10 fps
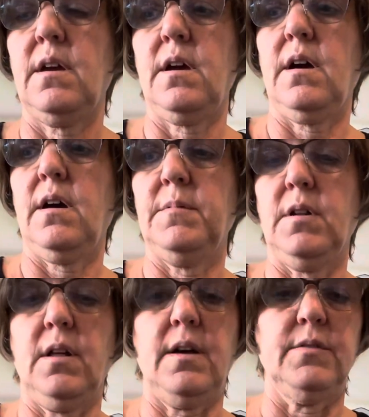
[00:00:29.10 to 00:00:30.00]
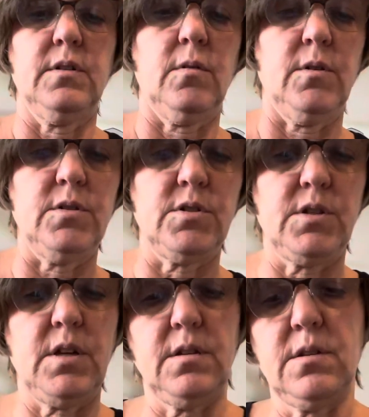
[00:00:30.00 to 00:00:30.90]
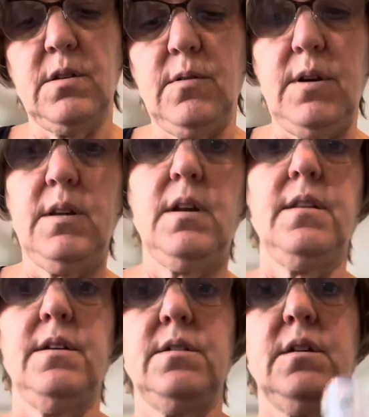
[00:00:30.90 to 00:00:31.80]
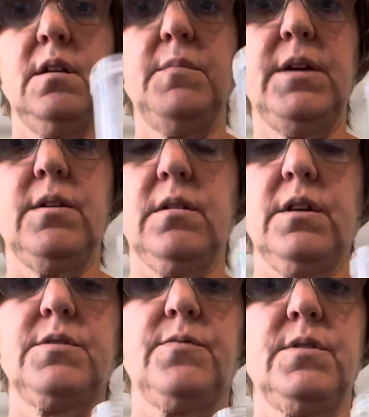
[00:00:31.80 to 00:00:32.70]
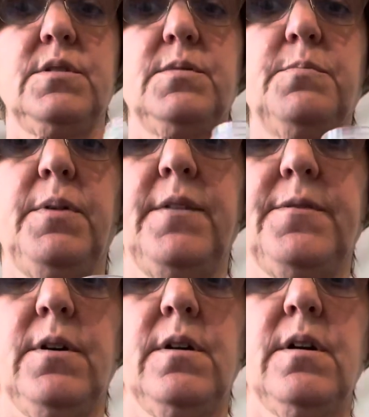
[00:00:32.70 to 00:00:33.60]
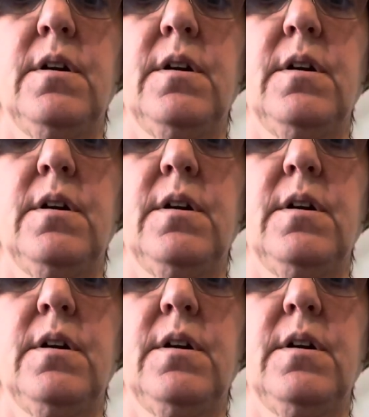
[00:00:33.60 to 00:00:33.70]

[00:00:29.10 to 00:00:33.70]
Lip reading: It'll have a little orange tint to it. And then you're going to make your electrophoresis buffer.